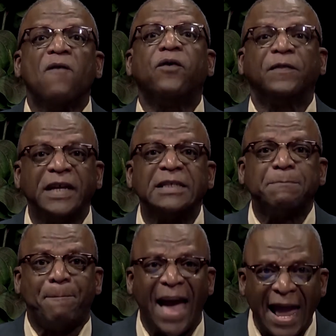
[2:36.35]
for these
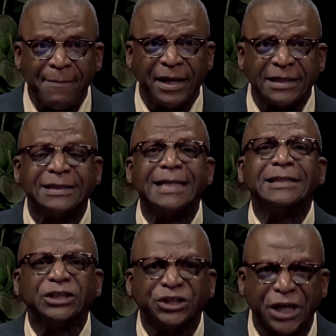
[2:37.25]
babies,
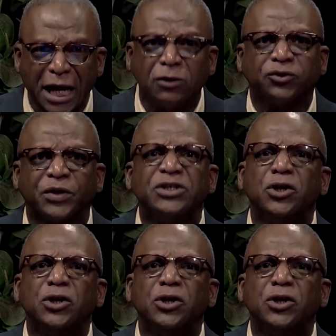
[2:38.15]
these children.